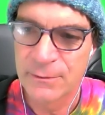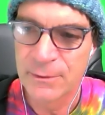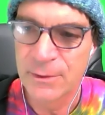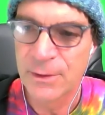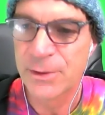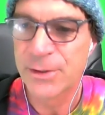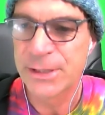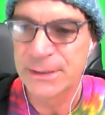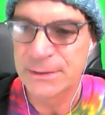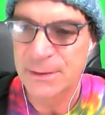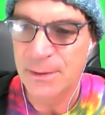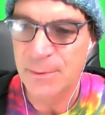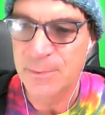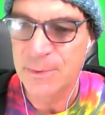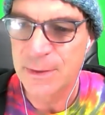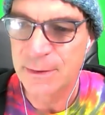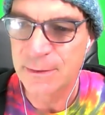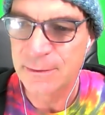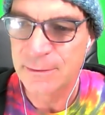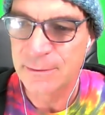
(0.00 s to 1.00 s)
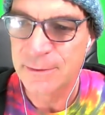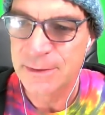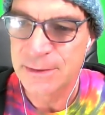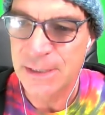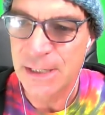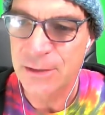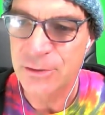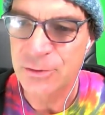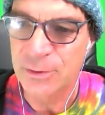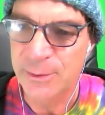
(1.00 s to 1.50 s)
learning something that's
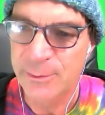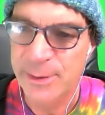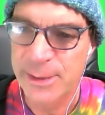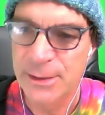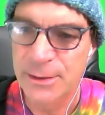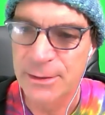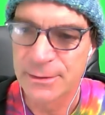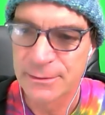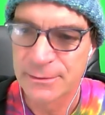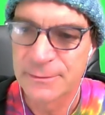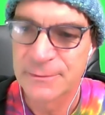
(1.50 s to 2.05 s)
actually real.